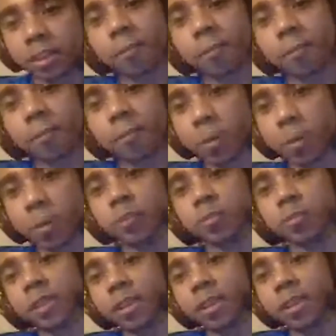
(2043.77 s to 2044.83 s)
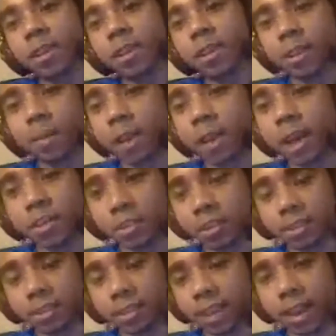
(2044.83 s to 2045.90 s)
like one-on-one dribbler. Some guys are
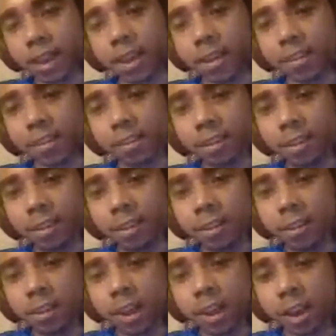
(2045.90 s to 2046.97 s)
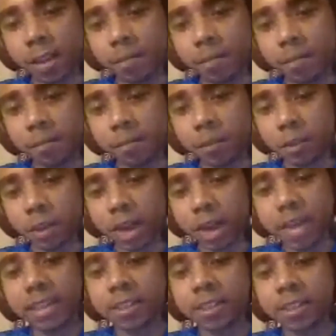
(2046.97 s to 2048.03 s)
just insane at it. So I
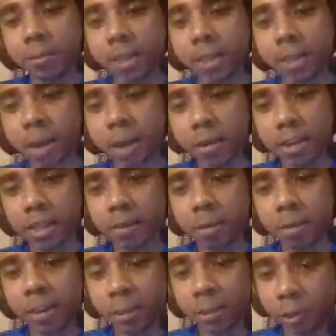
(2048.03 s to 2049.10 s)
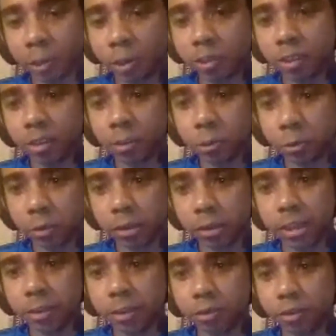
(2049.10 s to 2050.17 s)
need to be able to get my players closer to do
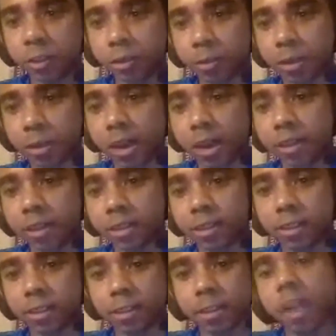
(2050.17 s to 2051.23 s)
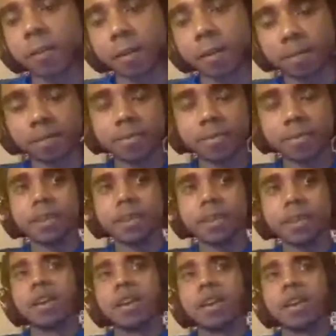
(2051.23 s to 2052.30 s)
intricate passing and stuff. Anyway,
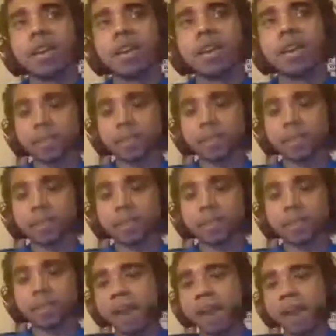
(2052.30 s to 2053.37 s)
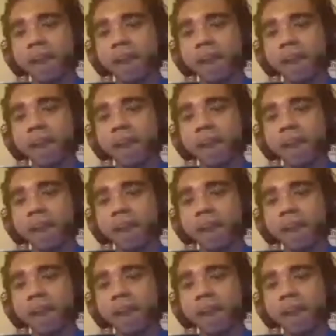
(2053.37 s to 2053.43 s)
I've got the Gea in